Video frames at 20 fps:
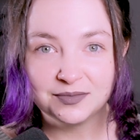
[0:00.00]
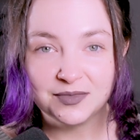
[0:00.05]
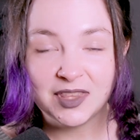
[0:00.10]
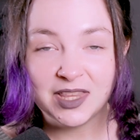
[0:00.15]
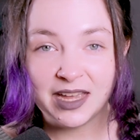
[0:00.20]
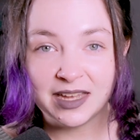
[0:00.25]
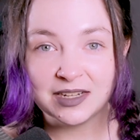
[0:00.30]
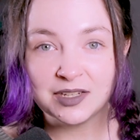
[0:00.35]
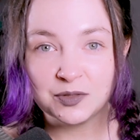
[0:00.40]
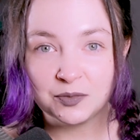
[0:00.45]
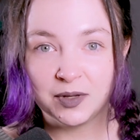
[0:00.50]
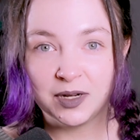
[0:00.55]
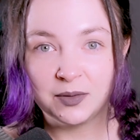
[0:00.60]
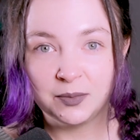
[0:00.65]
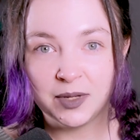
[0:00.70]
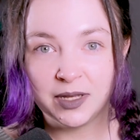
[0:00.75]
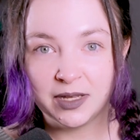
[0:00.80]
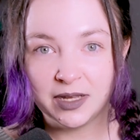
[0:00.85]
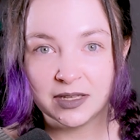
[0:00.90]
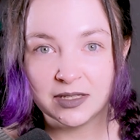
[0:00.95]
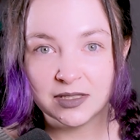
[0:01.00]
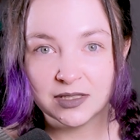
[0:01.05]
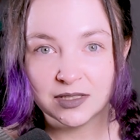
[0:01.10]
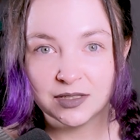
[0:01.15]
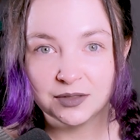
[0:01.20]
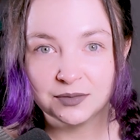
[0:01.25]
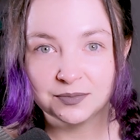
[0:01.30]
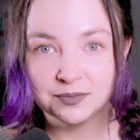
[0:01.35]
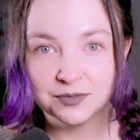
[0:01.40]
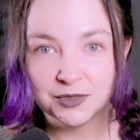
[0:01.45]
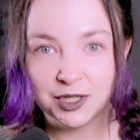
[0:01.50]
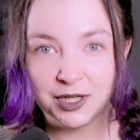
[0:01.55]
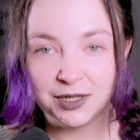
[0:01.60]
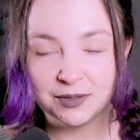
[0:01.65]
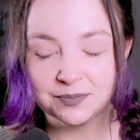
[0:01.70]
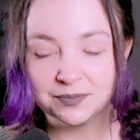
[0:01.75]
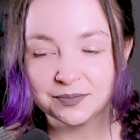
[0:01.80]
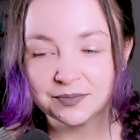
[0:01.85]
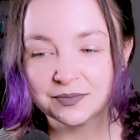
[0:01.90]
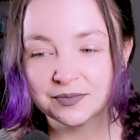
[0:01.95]
That is what I'm against,
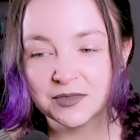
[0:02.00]
okay?